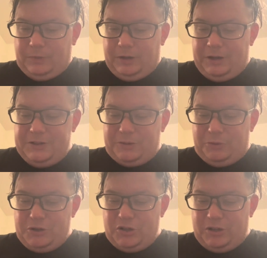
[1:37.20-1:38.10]
it is a
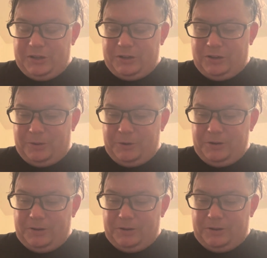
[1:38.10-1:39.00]
one-shot
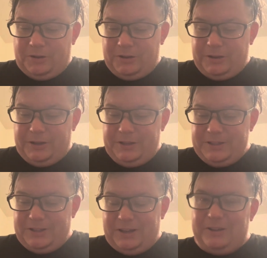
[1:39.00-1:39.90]
comic. Uh, he is
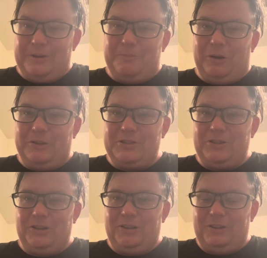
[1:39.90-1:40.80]
not a
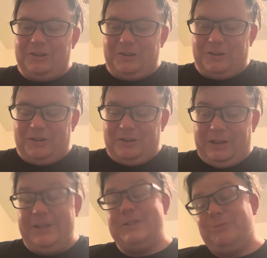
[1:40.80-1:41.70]
monster, or
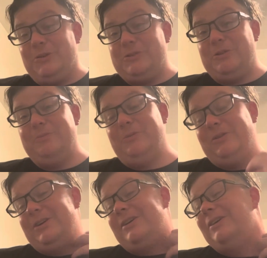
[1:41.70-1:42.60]
he is a monster, but
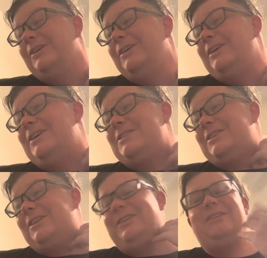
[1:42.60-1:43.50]
like, he's
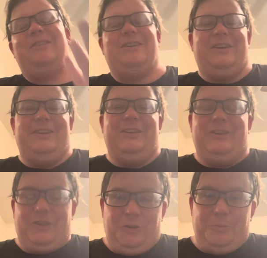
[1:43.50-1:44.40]
not
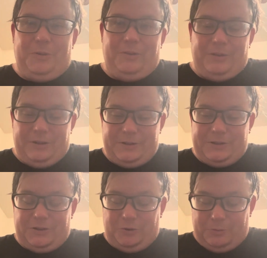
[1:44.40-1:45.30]
inhuman. He's
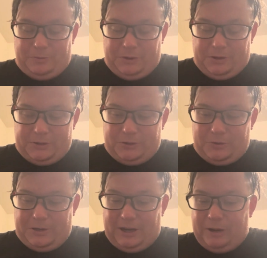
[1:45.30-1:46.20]
a human being, so
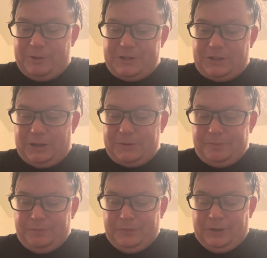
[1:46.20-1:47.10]
he can be stopped.
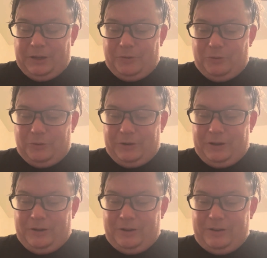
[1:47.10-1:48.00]
I won't
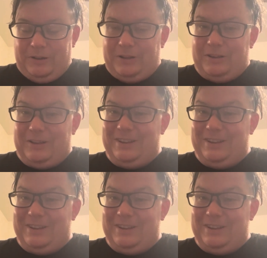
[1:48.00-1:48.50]
uh,